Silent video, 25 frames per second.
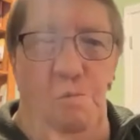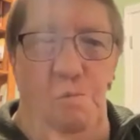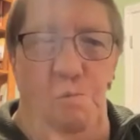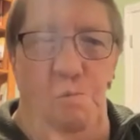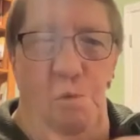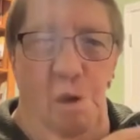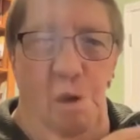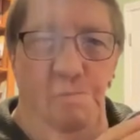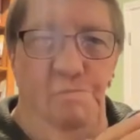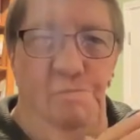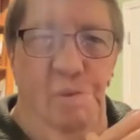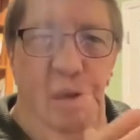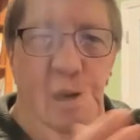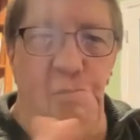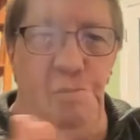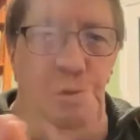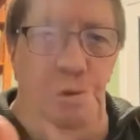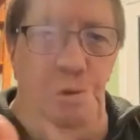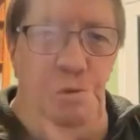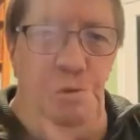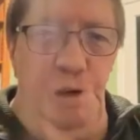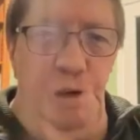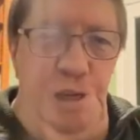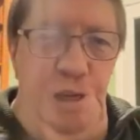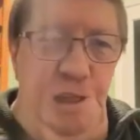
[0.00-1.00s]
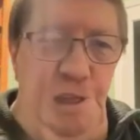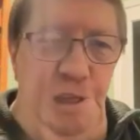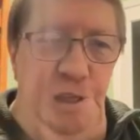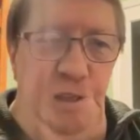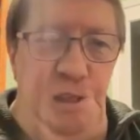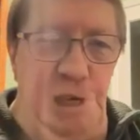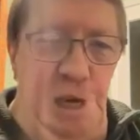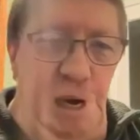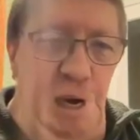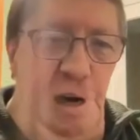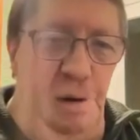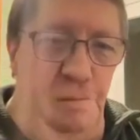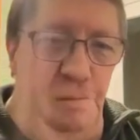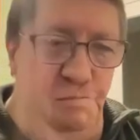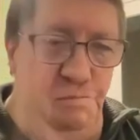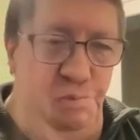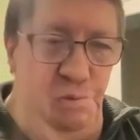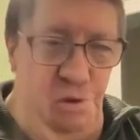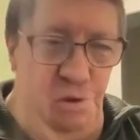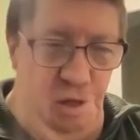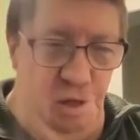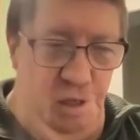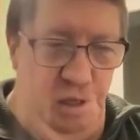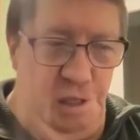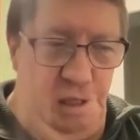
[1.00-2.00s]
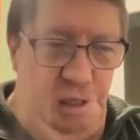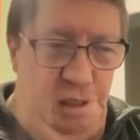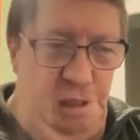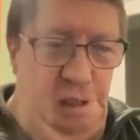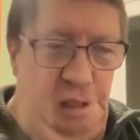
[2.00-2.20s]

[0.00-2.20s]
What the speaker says: when people read the entire book,